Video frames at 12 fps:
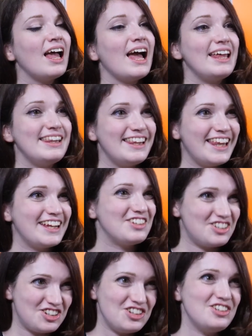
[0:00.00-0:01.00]
And then they can
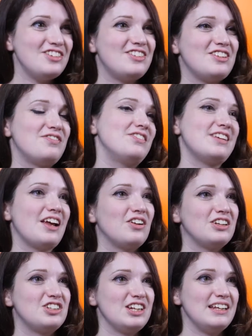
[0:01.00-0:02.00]
choose different
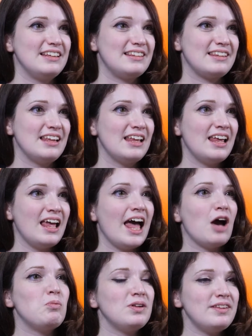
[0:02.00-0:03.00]
technologies.
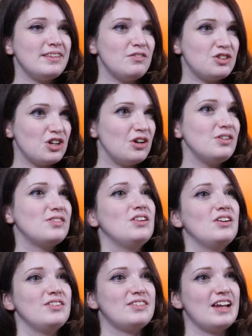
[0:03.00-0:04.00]
And once they've chosen
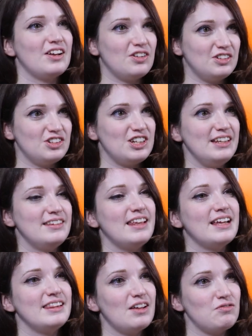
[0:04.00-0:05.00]
those technologies, they
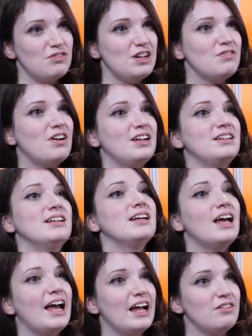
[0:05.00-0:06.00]
can then
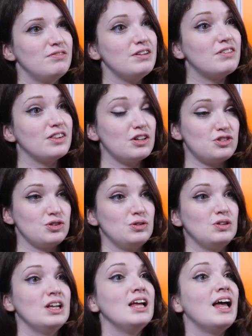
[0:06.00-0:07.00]
rerun the
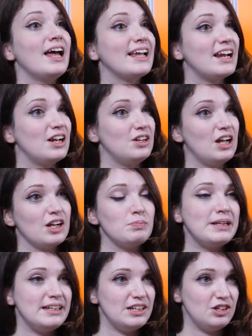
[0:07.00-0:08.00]
tool and get a
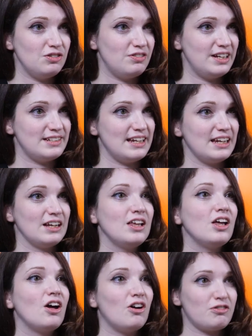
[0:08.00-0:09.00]
completely new reading
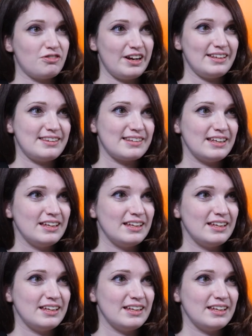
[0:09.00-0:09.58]
of risk.